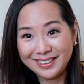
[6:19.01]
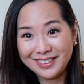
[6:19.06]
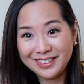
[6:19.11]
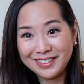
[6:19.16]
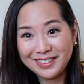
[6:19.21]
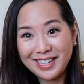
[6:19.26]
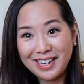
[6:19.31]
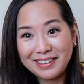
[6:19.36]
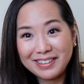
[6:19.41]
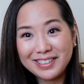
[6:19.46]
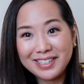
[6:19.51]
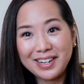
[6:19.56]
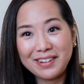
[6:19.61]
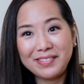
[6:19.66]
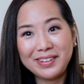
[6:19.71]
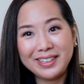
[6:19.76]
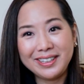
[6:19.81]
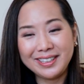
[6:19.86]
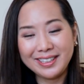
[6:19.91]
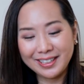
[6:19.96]
so that was
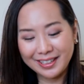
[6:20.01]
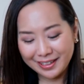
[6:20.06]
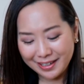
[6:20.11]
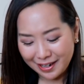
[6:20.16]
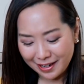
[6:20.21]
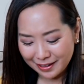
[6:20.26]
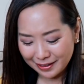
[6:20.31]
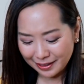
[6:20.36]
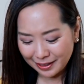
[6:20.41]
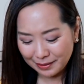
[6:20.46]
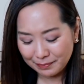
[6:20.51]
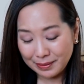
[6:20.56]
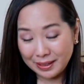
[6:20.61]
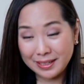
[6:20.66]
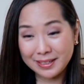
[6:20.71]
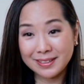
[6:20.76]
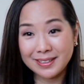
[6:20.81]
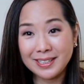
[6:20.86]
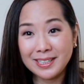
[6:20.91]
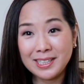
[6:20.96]
everything I got in my
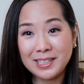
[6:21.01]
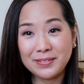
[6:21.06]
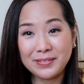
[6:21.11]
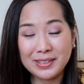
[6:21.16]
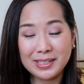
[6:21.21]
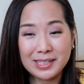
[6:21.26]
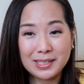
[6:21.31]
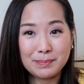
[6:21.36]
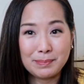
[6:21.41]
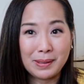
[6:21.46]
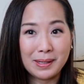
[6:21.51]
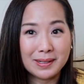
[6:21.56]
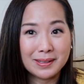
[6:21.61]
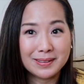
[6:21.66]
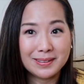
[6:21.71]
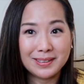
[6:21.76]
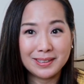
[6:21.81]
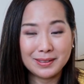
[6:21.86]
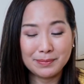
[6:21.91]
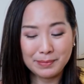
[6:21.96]
Stitch Fix
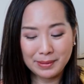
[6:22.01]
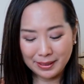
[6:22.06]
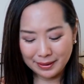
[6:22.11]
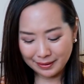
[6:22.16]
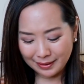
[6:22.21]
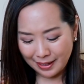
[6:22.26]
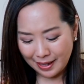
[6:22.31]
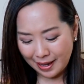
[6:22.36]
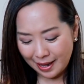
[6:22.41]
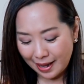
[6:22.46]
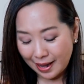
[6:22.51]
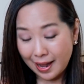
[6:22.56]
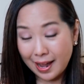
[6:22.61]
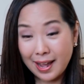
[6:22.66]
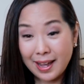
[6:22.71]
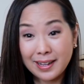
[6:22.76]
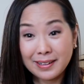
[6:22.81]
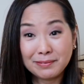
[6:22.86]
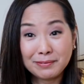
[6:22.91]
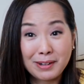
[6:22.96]
box this month.
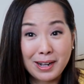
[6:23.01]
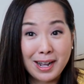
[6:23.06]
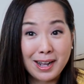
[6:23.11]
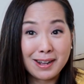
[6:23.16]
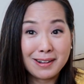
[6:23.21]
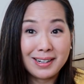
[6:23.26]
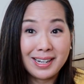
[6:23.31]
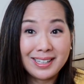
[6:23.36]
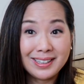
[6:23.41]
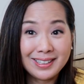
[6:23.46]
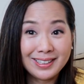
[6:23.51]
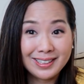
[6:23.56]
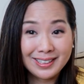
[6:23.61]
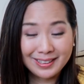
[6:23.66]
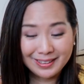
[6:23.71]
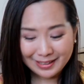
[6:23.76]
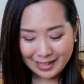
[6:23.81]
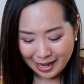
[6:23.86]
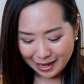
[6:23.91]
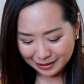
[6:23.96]
And wow, I think
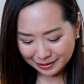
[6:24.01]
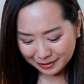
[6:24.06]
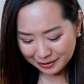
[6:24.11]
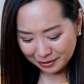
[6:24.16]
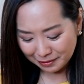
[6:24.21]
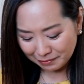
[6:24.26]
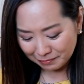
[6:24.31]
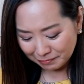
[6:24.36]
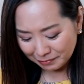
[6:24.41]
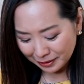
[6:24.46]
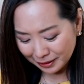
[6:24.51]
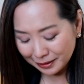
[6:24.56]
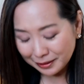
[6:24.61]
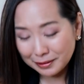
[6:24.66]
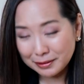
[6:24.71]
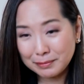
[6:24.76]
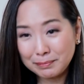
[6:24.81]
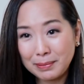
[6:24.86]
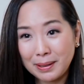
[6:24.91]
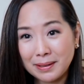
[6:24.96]
it's actually a really
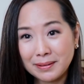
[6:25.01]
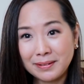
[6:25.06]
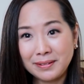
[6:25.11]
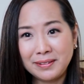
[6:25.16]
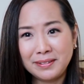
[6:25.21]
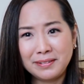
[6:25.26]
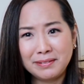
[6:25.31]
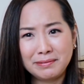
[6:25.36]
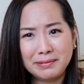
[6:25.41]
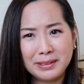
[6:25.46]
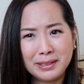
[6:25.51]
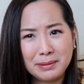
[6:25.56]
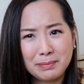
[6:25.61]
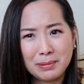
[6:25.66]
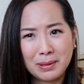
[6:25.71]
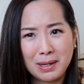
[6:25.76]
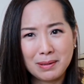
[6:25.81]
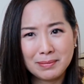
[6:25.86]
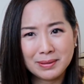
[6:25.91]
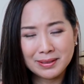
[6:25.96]
good box. This is really
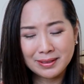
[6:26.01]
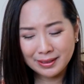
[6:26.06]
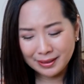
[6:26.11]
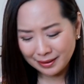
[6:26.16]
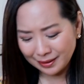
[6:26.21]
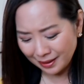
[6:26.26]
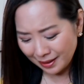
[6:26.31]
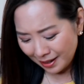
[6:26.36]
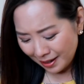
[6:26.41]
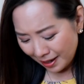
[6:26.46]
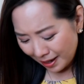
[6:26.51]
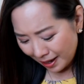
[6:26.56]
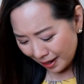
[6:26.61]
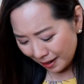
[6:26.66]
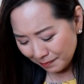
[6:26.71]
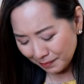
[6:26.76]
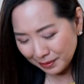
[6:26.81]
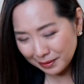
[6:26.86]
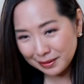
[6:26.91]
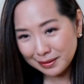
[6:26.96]
promising.
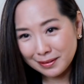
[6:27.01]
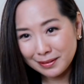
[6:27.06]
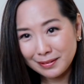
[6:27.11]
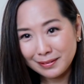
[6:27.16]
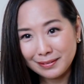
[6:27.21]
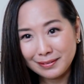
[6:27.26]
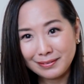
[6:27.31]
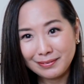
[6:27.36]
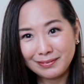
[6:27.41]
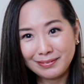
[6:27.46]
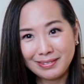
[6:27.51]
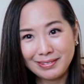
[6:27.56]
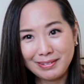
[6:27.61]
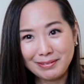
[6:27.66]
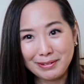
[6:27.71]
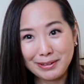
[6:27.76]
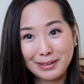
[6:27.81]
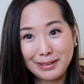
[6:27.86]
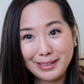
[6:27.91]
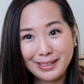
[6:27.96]
I'm a little
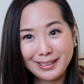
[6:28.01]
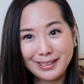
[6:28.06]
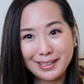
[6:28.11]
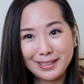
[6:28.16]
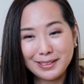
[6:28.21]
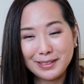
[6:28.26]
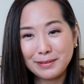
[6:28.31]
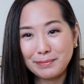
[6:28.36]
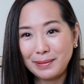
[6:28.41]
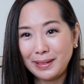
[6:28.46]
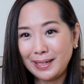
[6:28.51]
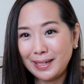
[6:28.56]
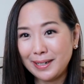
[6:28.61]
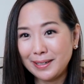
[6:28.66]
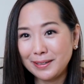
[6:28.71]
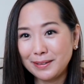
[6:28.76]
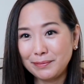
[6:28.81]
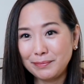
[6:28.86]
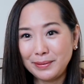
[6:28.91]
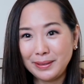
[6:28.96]
worried that this might
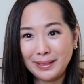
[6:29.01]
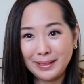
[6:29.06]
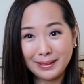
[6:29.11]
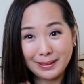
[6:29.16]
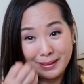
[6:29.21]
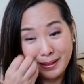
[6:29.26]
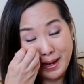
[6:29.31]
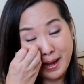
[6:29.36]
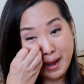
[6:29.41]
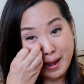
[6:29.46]
end up being